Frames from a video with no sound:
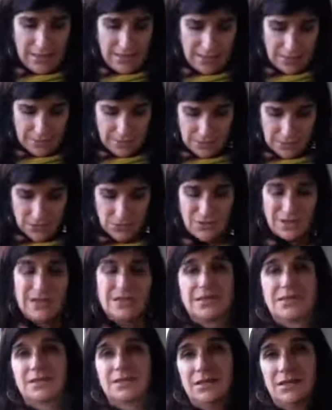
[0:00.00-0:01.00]
and
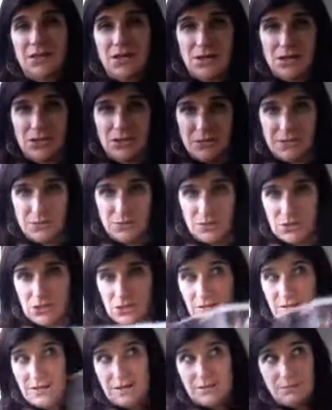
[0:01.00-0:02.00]
creating collages, which
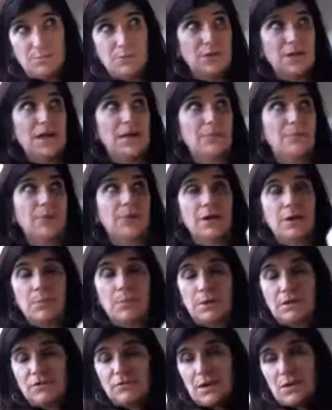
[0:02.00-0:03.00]
I then put up
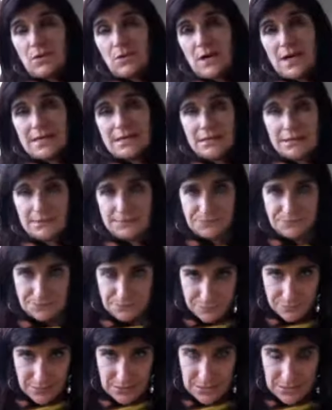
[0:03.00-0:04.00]
above my writing
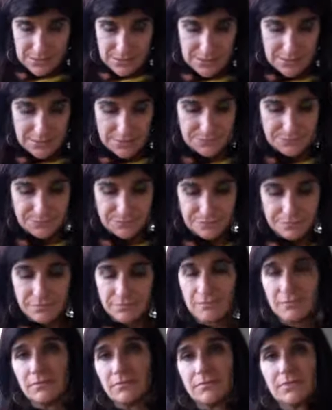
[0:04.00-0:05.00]
desk
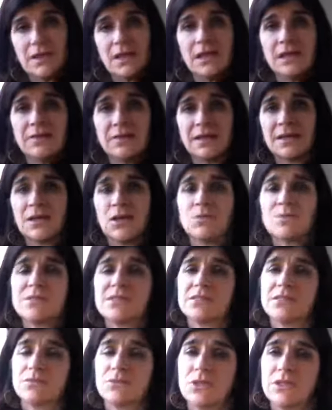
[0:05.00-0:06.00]
and that helps
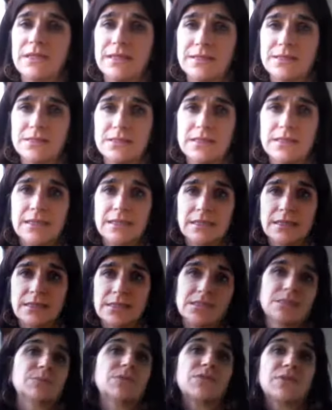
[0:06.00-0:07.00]
stimulate
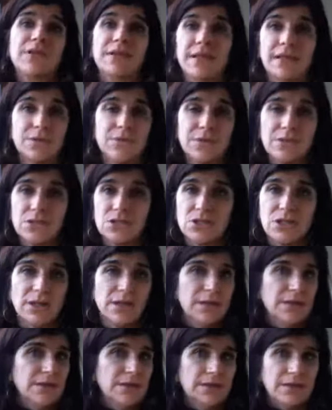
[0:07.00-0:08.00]
some of the
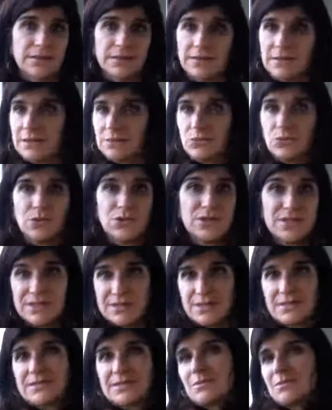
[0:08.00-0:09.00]
language uh, and words
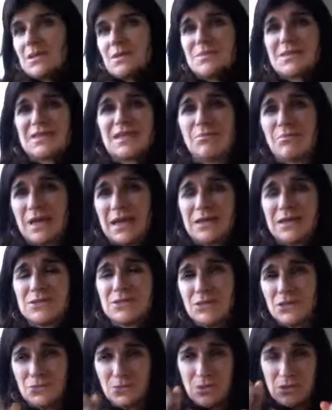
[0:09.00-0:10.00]
can sometimes come back
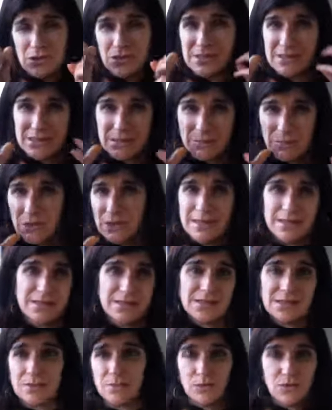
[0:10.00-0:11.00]
to you when you're
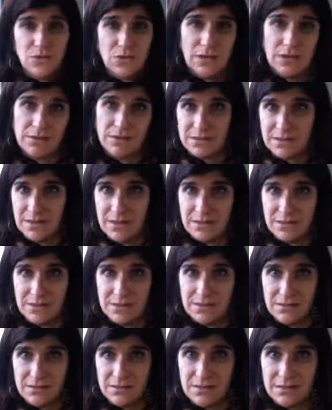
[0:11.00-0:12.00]
stimulating some of your other
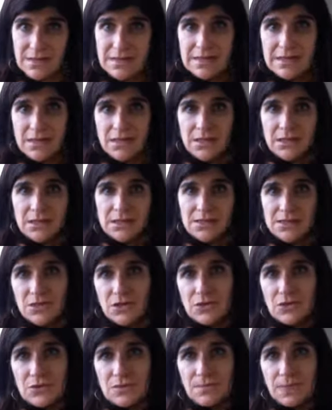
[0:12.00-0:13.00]
senses
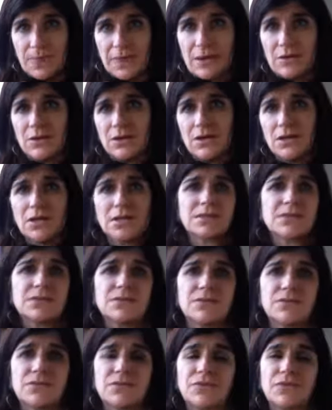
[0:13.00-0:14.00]
so there are lots
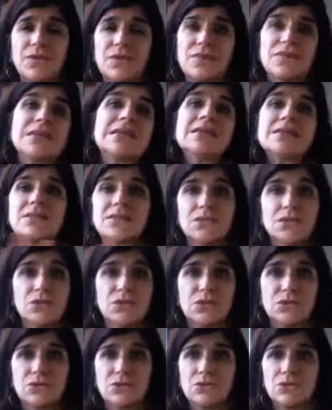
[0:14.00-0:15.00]
of things to
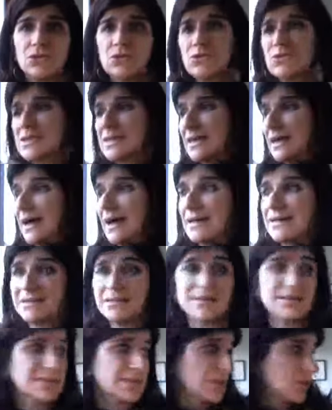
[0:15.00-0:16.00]
do use
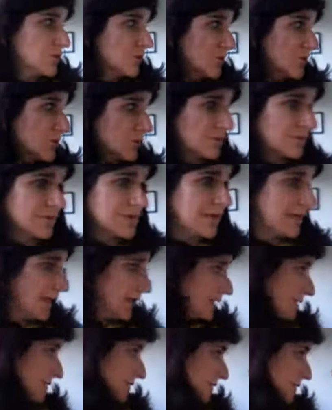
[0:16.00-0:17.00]
colors I use a lot of
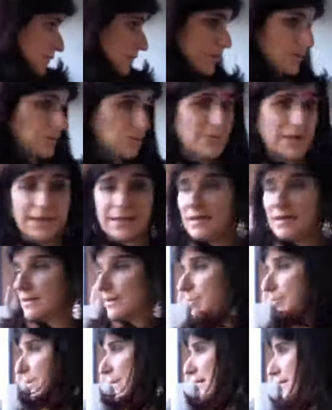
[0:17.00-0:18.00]
colors where are all my
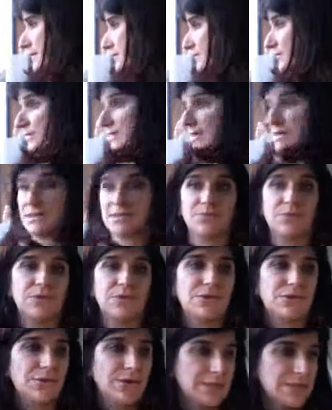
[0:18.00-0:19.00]
colored pencils they're
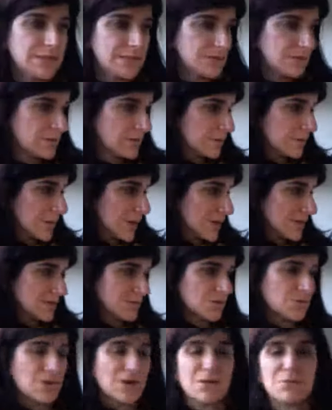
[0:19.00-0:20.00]
somewhere around here in the mess
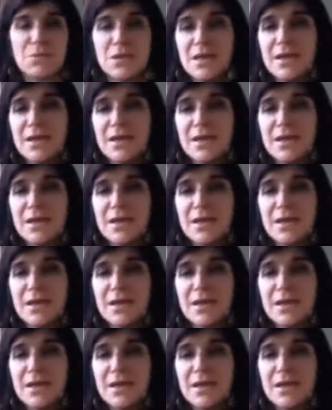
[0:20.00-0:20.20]
around